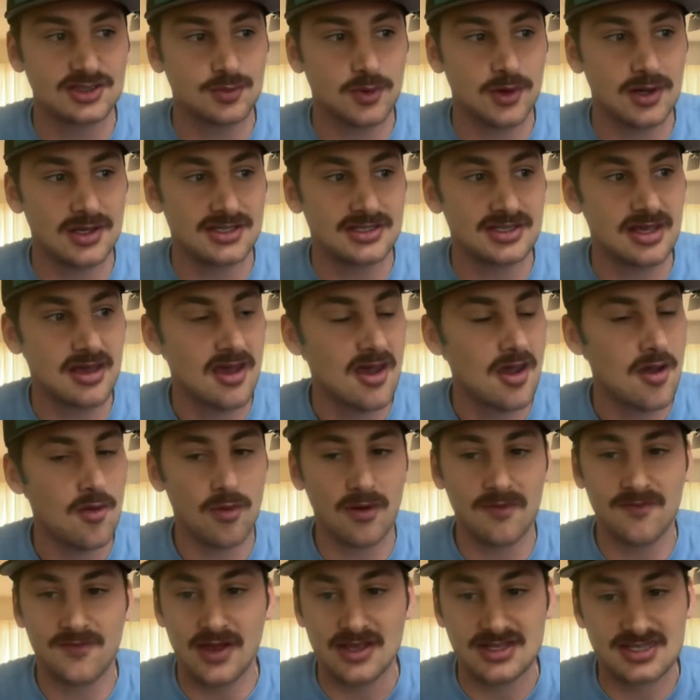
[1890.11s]
was, where
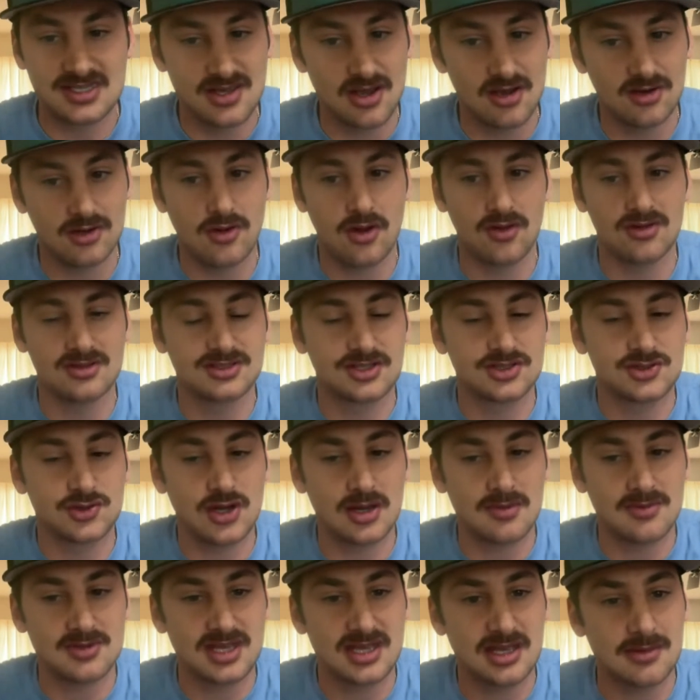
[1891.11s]
Vince Young called us a
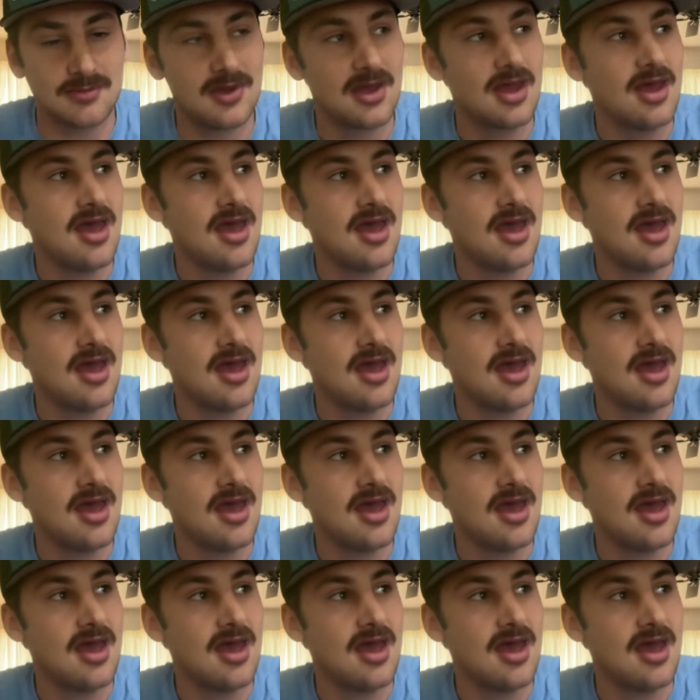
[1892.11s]
dream team.